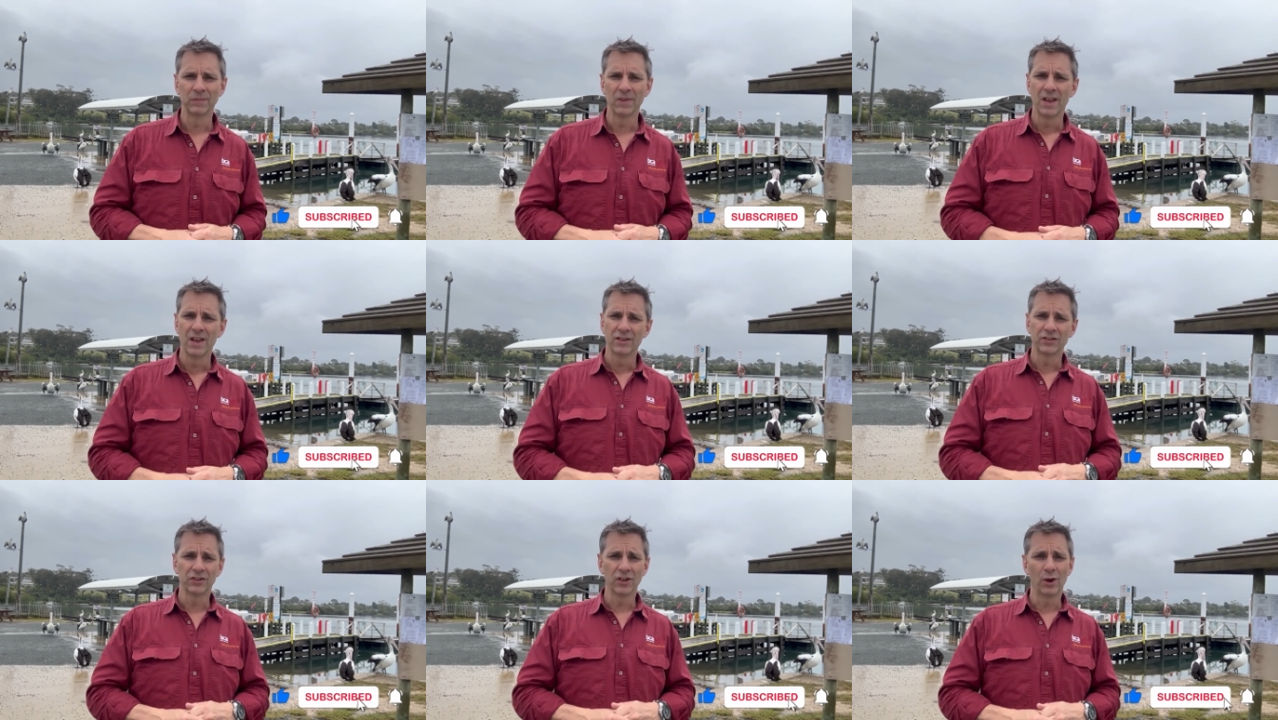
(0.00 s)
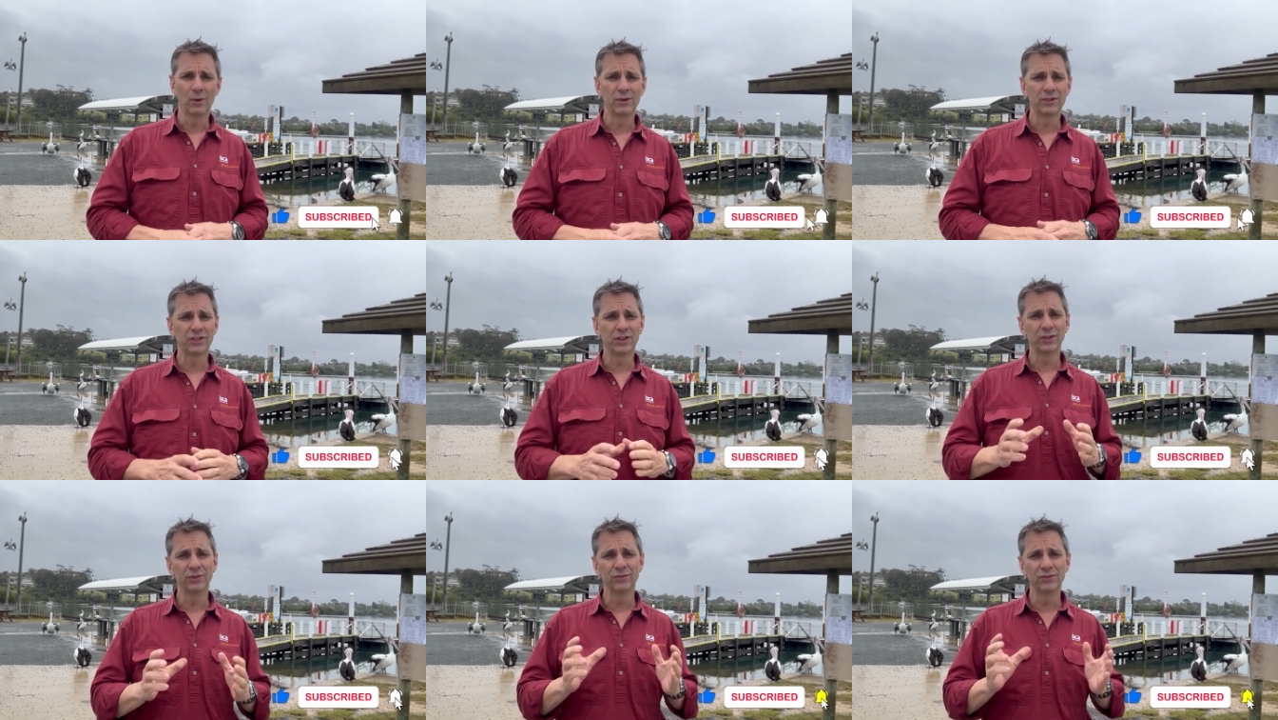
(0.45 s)
So
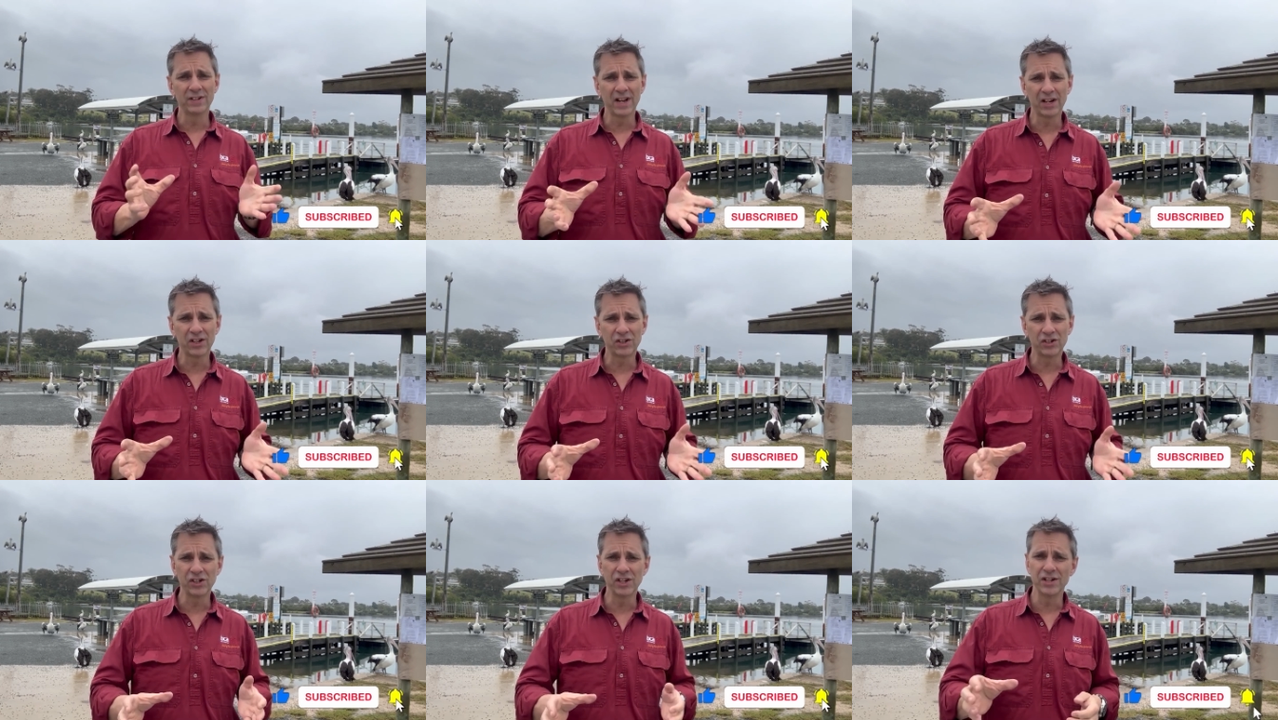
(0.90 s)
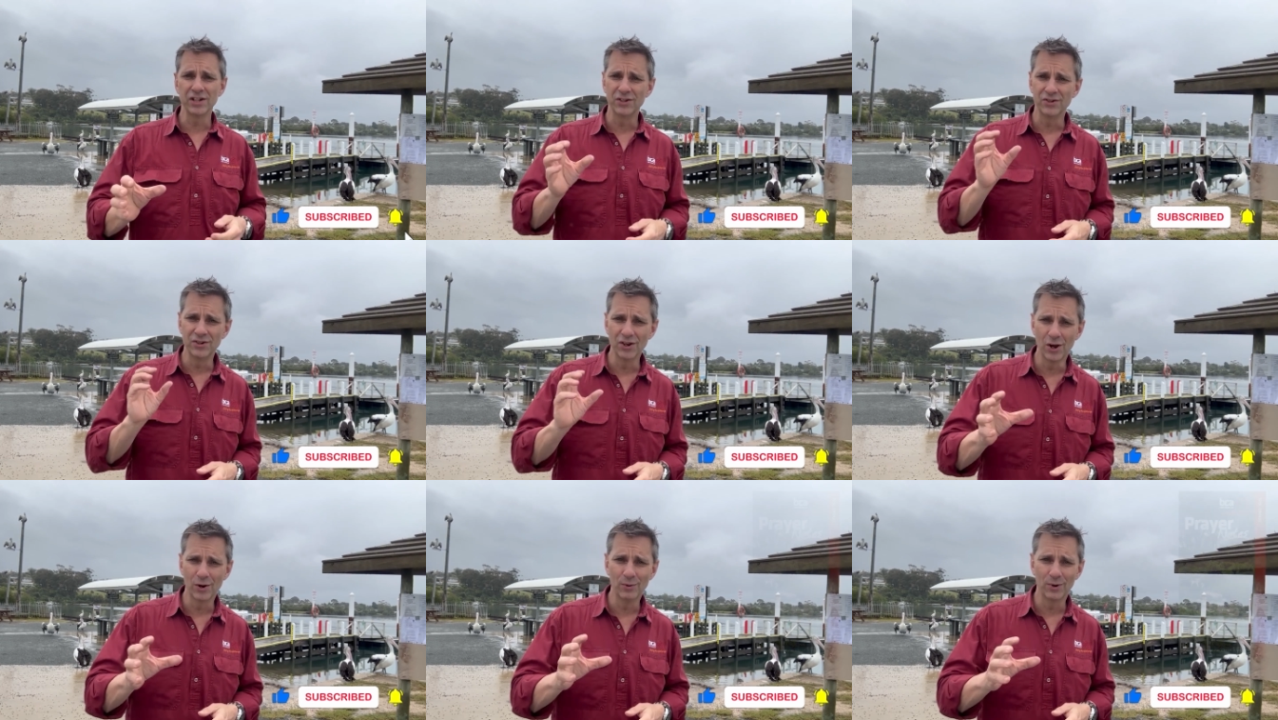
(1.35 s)
until next year, you
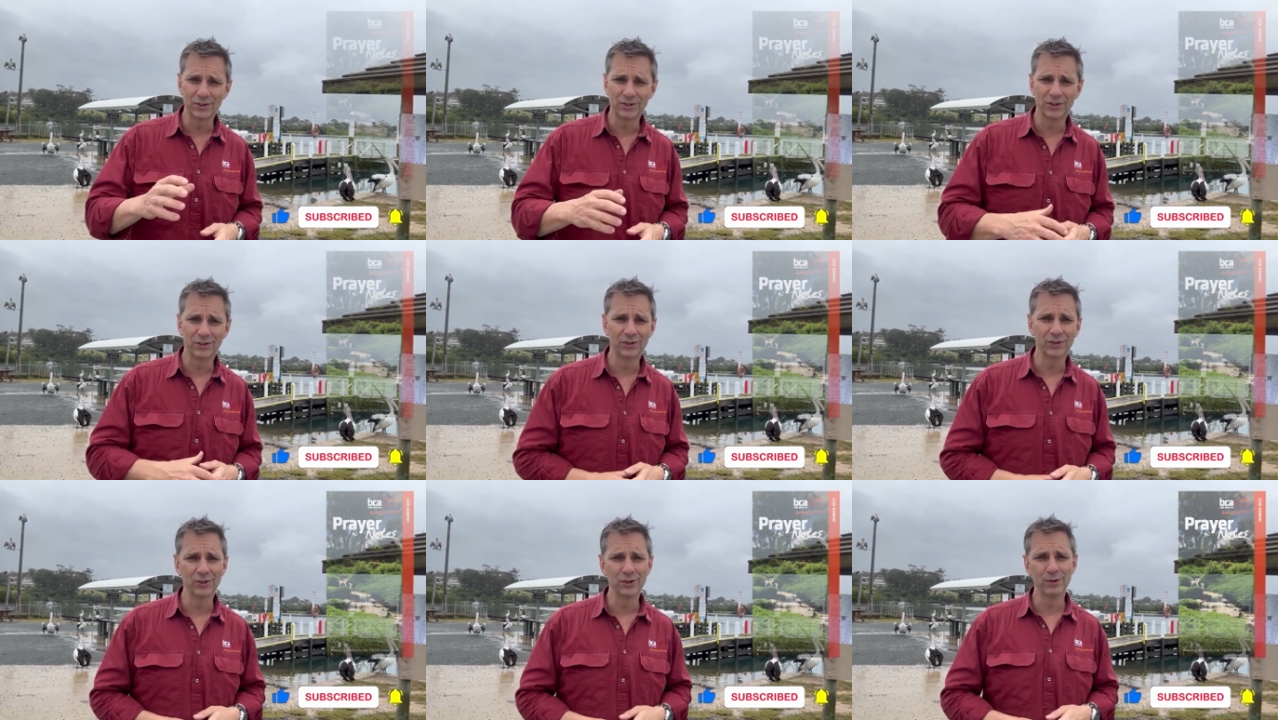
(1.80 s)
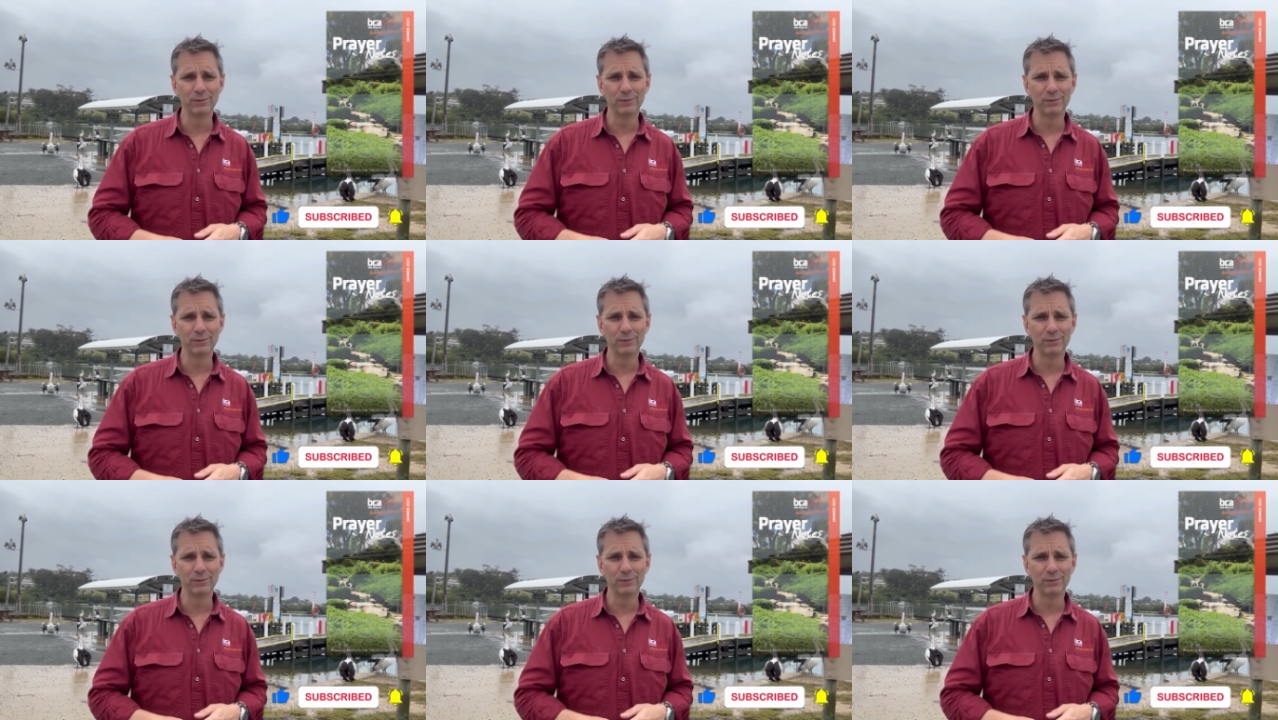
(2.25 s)
know what to do.